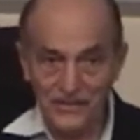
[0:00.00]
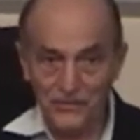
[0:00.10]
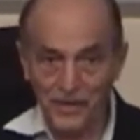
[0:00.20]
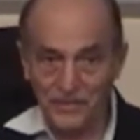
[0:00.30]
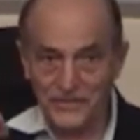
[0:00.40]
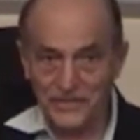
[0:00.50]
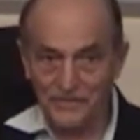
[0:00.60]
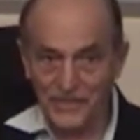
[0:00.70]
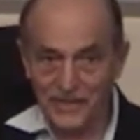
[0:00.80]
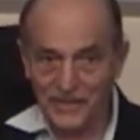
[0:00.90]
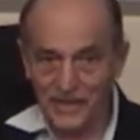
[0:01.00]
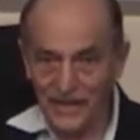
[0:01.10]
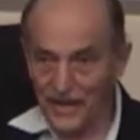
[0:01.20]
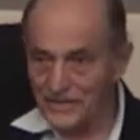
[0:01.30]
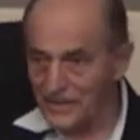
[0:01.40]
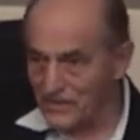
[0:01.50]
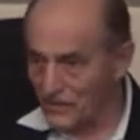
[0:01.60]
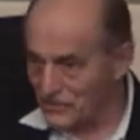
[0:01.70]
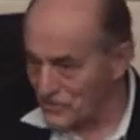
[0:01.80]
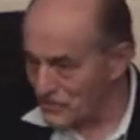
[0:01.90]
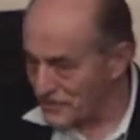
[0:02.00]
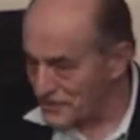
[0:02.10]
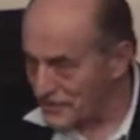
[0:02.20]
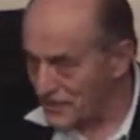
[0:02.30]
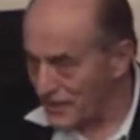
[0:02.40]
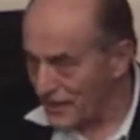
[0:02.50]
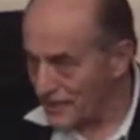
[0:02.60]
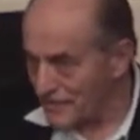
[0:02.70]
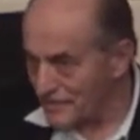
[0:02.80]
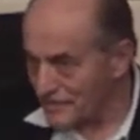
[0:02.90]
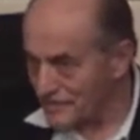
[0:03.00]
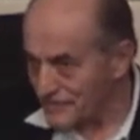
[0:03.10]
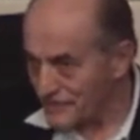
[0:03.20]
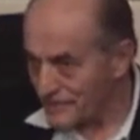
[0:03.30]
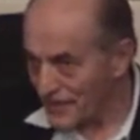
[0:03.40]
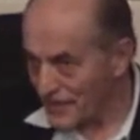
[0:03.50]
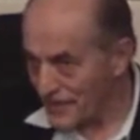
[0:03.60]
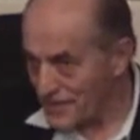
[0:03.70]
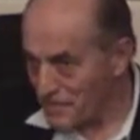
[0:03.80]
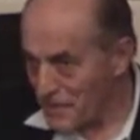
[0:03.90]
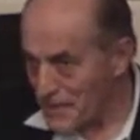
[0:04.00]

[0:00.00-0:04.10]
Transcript: You publish something, and then it goes through this decay. All right?